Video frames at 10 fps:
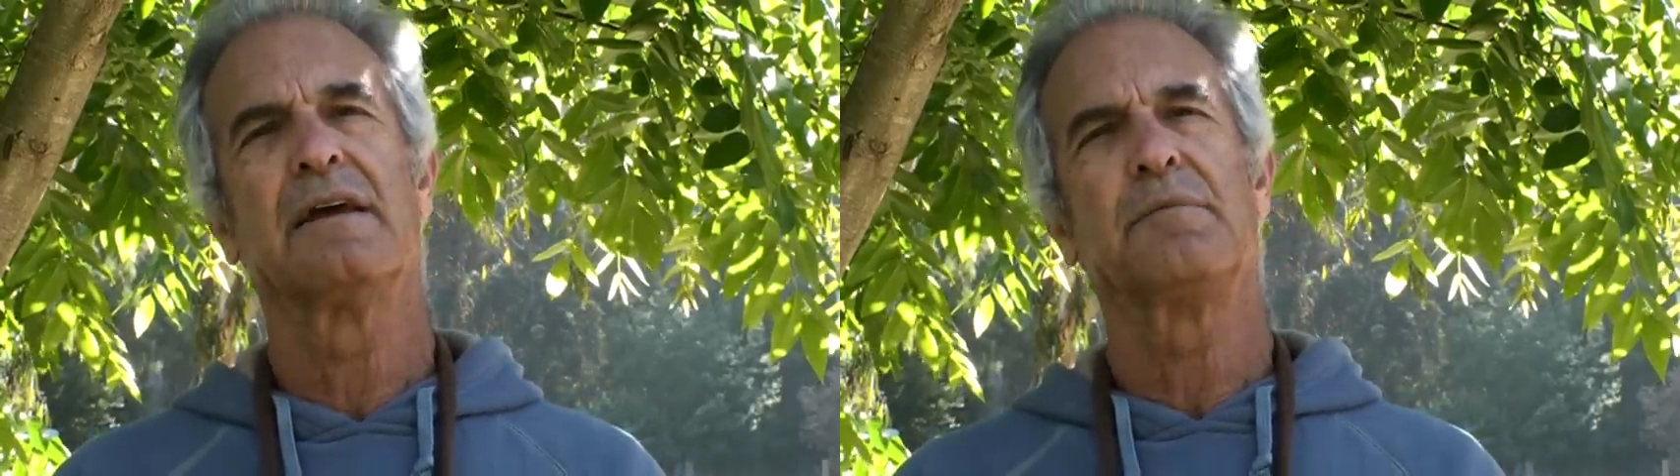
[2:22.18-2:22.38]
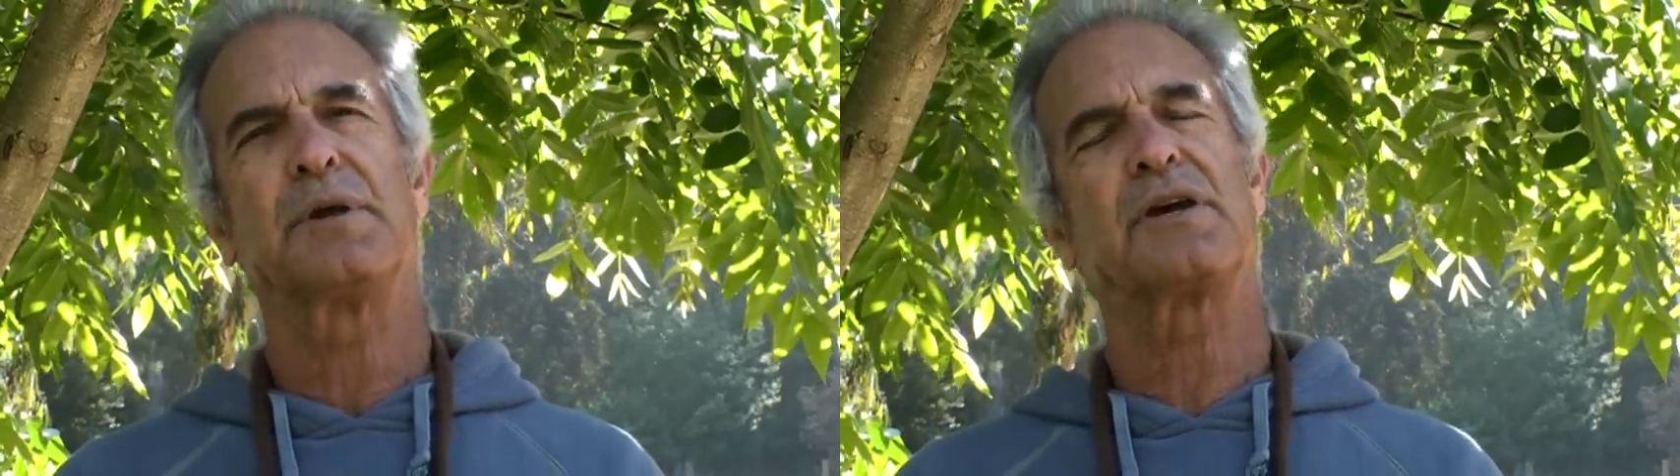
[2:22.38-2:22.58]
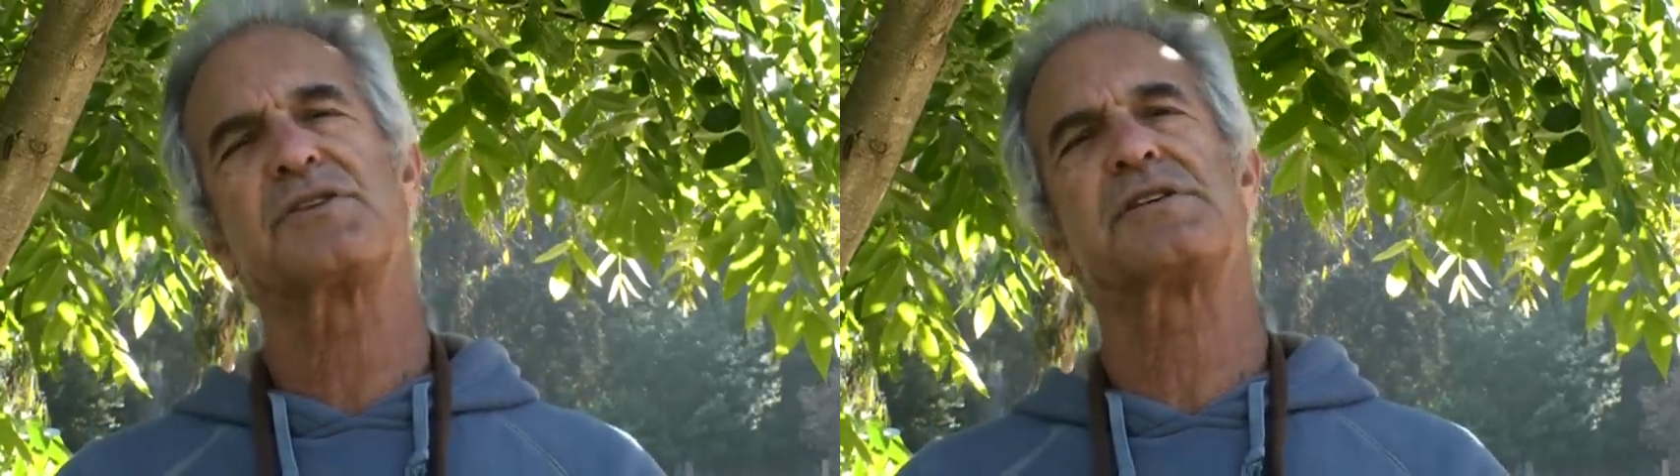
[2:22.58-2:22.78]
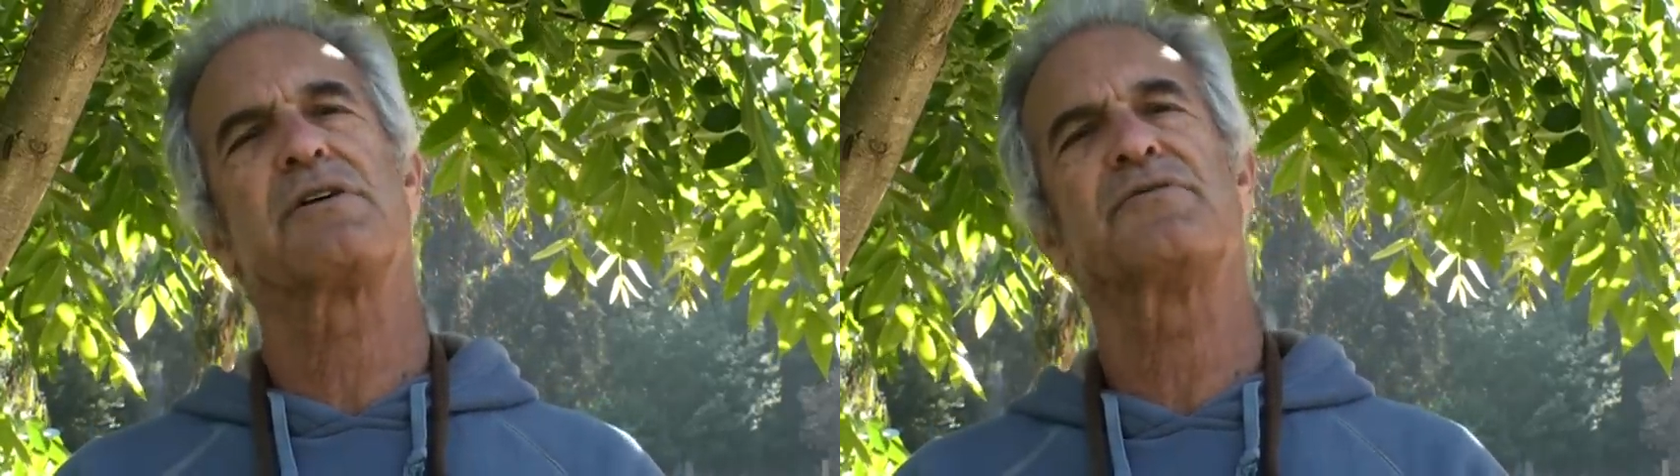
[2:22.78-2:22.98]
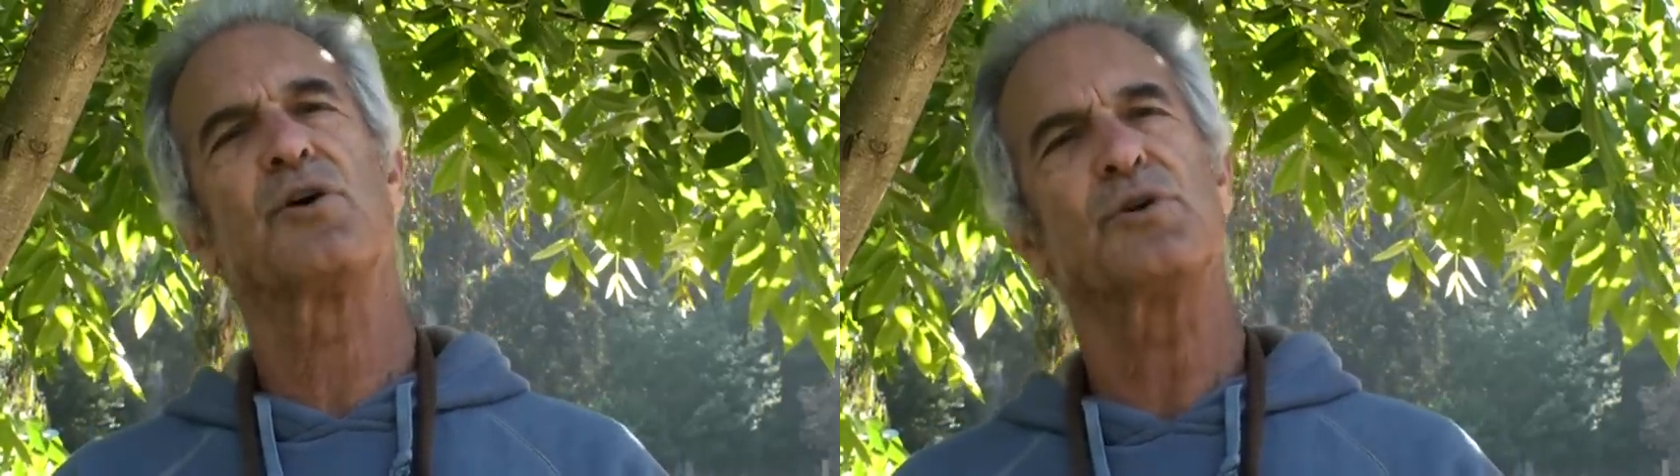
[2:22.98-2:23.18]
because
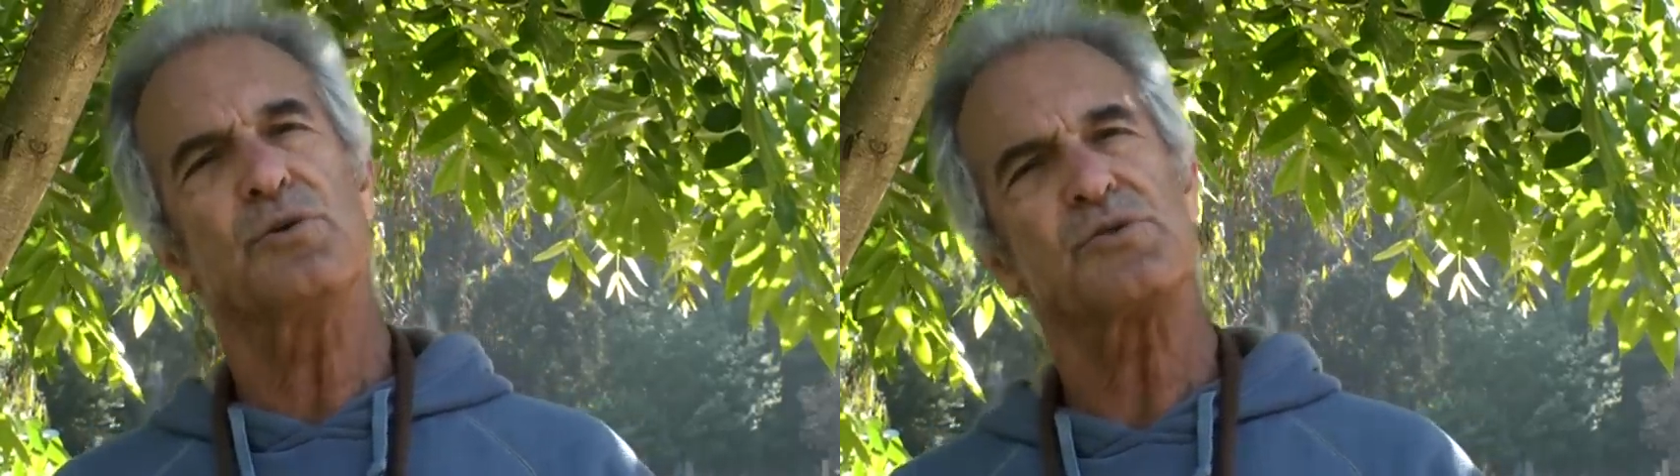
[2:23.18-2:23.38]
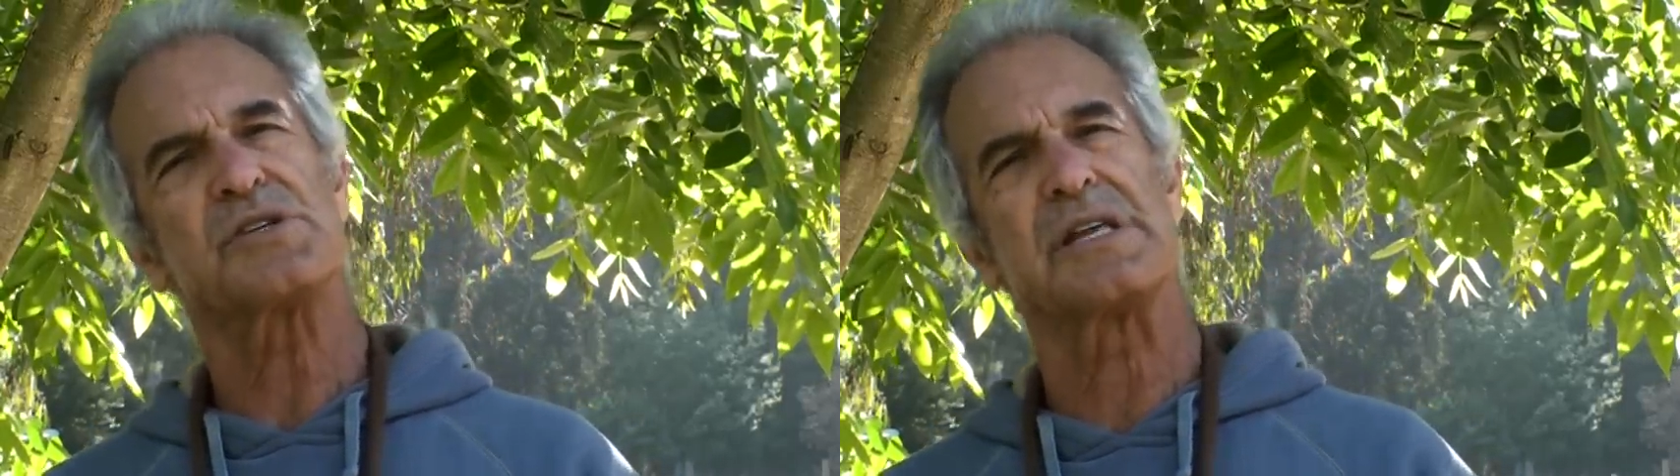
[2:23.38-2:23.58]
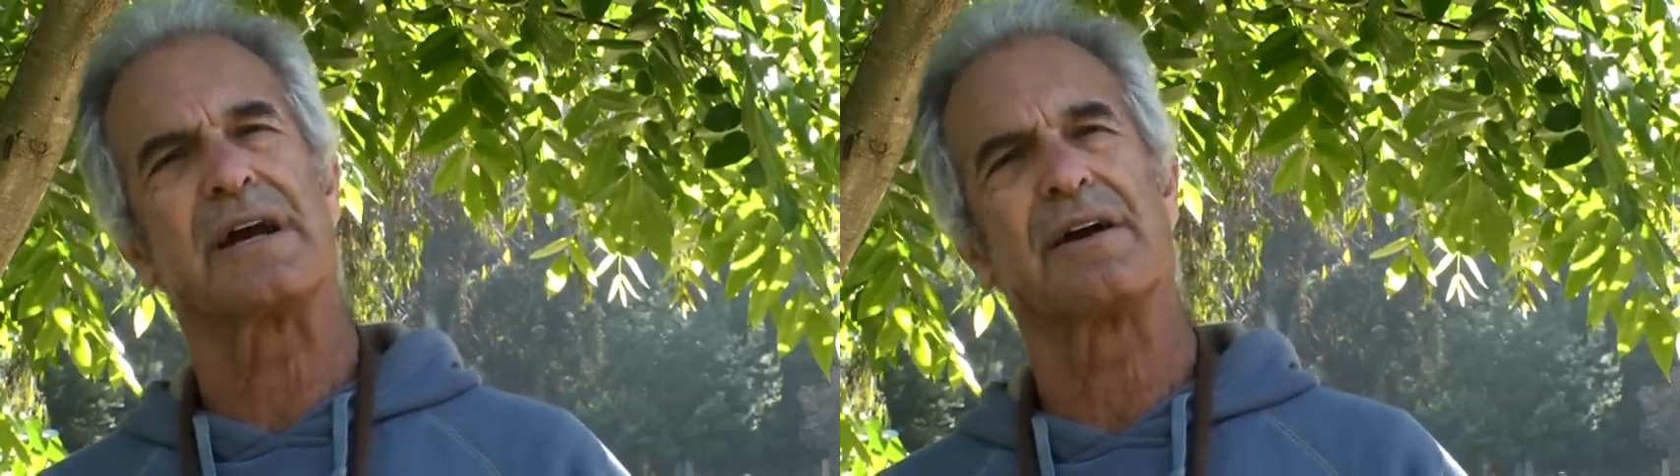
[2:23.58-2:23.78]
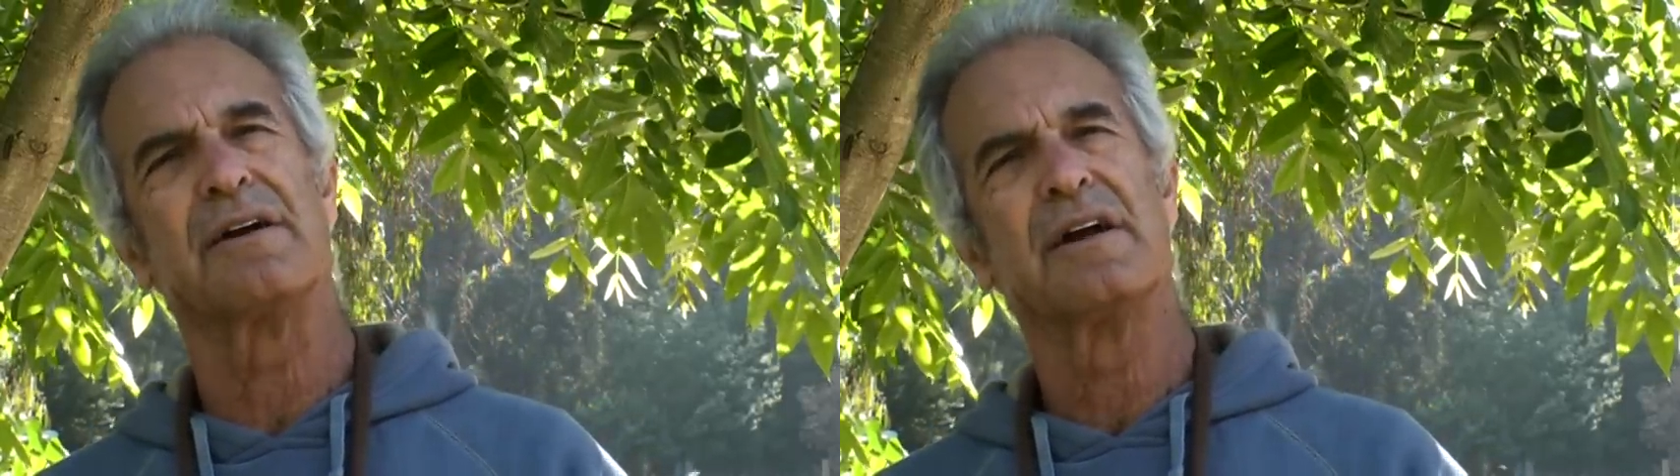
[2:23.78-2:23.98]
they're of no use there.